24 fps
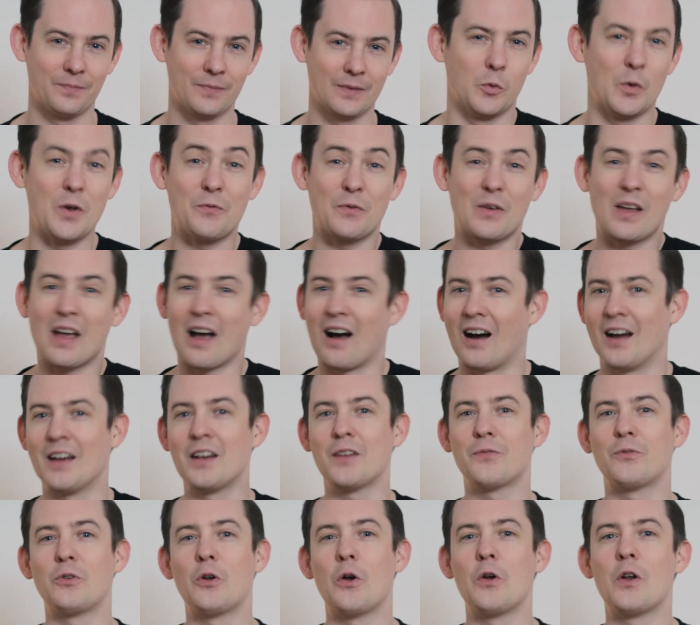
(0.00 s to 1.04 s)
We've
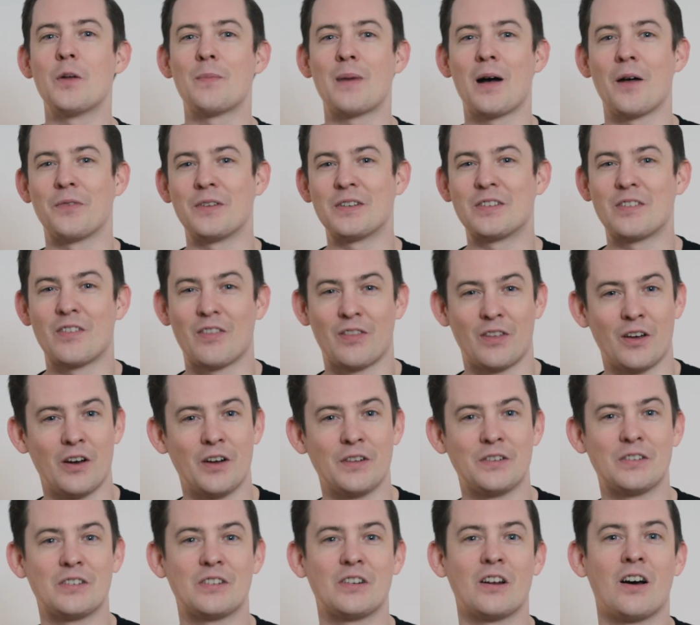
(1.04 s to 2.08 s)
kind of known about this
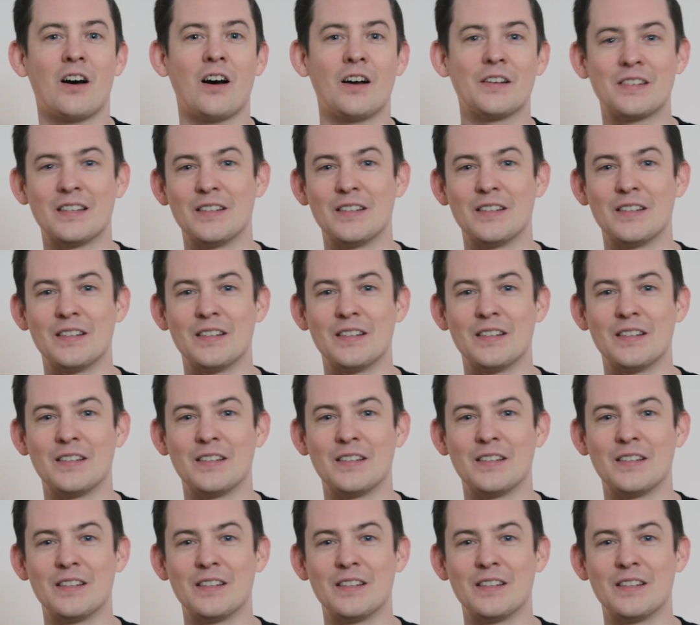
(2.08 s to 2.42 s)
third star